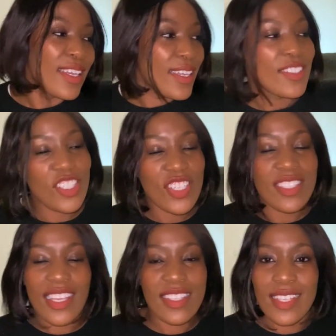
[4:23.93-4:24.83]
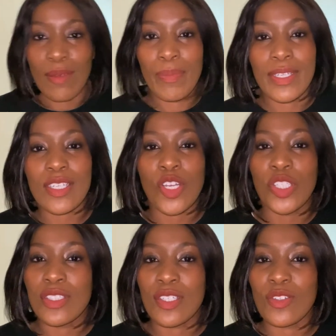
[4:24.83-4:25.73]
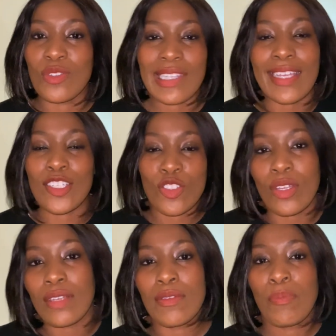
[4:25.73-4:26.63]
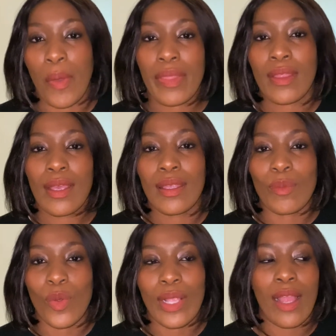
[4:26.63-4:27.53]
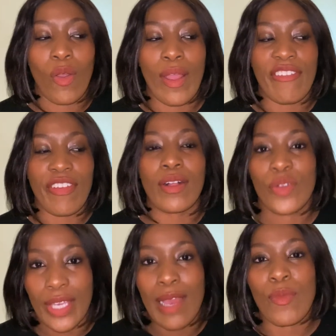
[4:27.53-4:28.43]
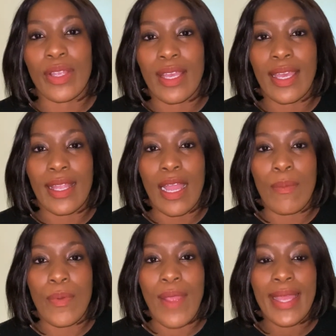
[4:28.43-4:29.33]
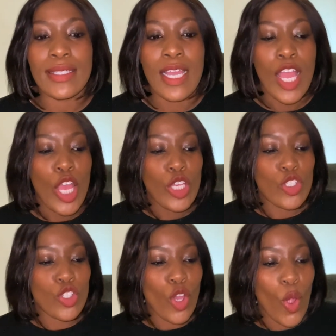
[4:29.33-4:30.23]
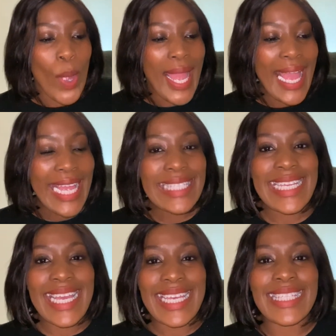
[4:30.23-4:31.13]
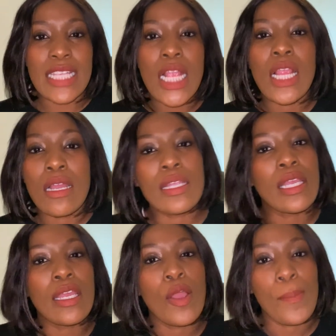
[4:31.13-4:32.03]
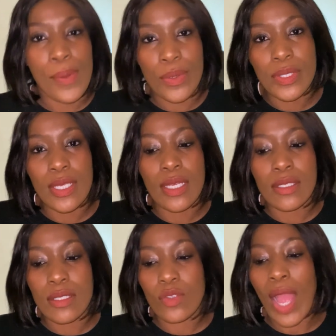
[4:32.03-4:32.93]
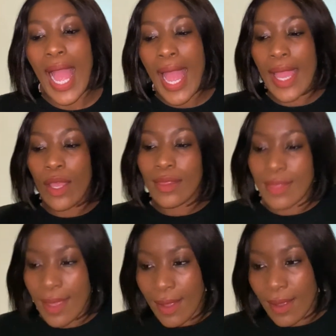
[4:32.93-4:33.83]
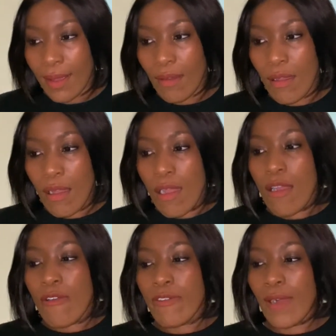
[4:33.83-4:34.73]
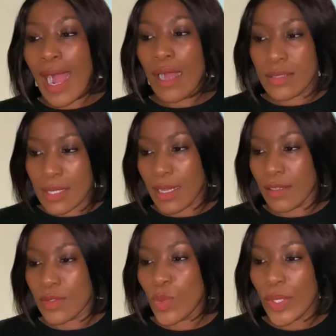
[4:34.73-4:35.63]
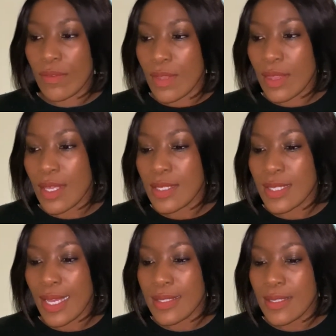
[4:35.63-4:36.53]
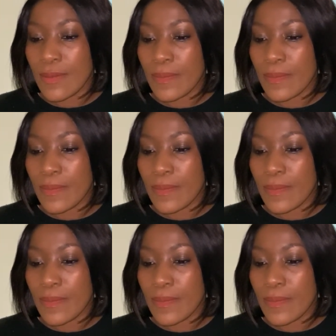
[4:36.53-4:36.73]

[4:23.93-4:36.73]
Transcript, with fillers: she just gets up and she continues. Like she's not even bothered anymore. Like, oh, I felt okay, I'm going to get up, right? So it is the learning process. So I think for ourselves, one of the things that